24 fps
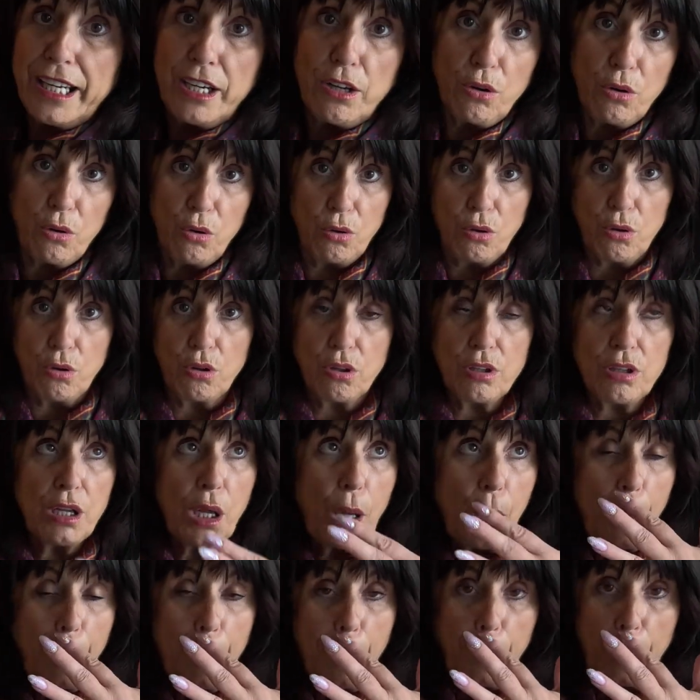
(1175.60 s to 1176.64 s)
in all,
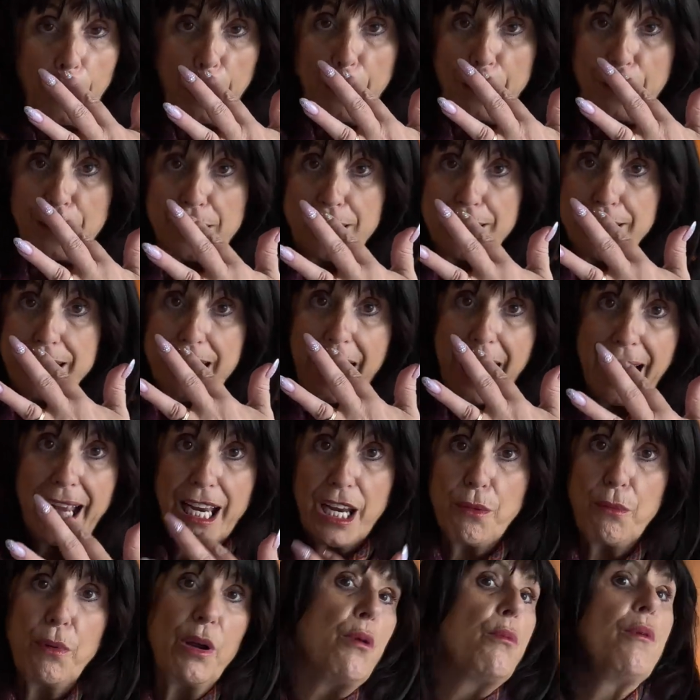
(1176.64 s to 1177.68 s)
we would
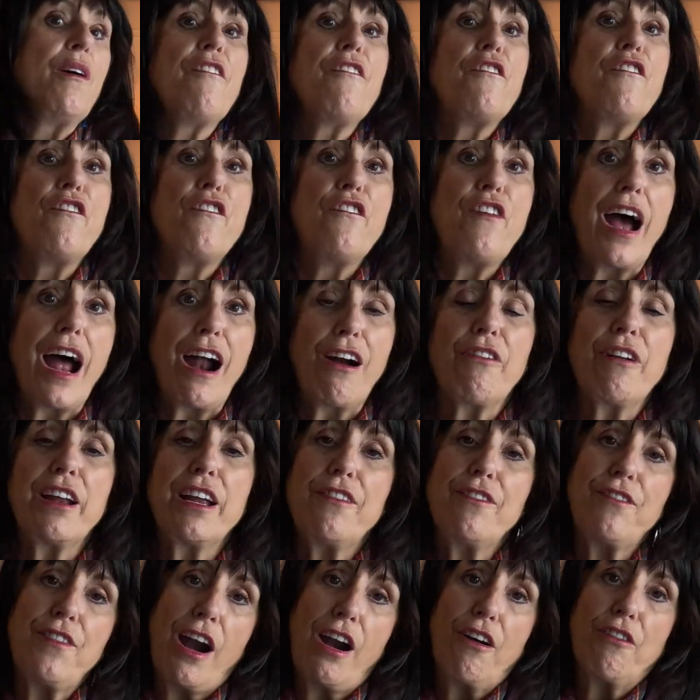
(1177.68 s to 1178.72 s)
say we were
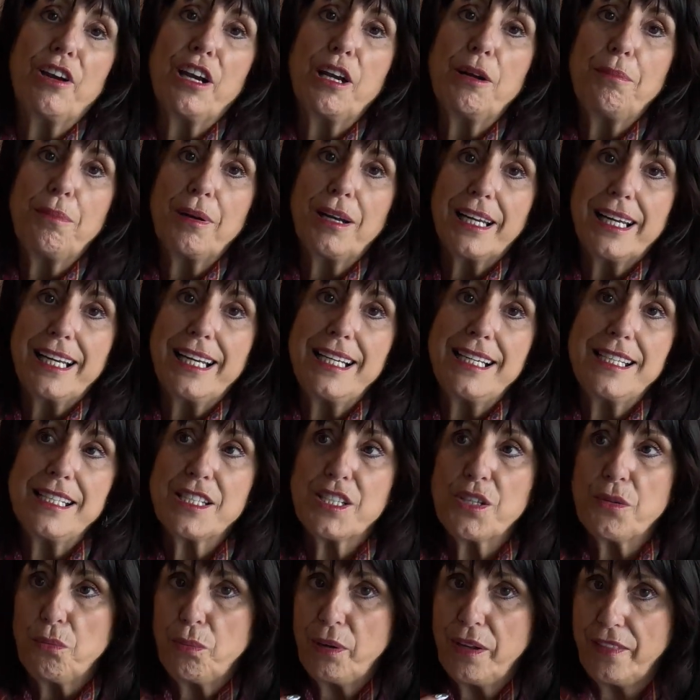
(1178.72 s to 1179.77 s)
very, very
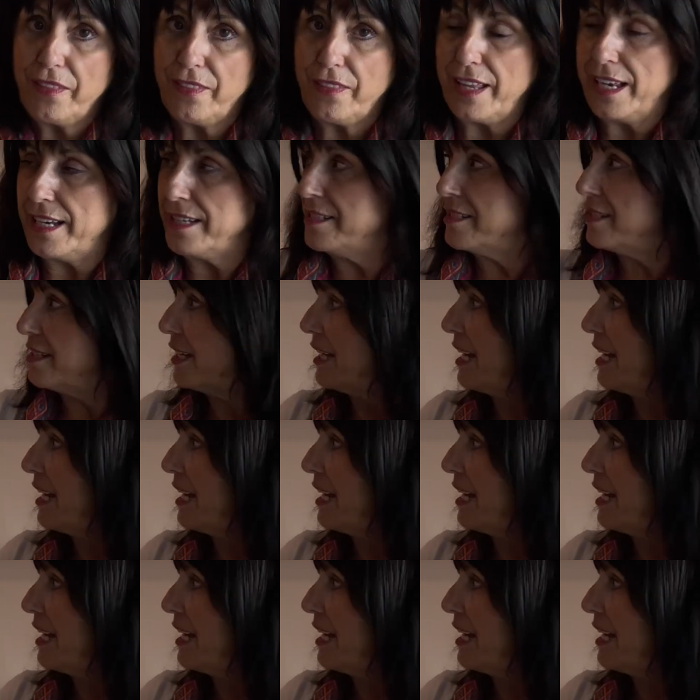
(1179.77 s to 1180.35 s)
pleased with this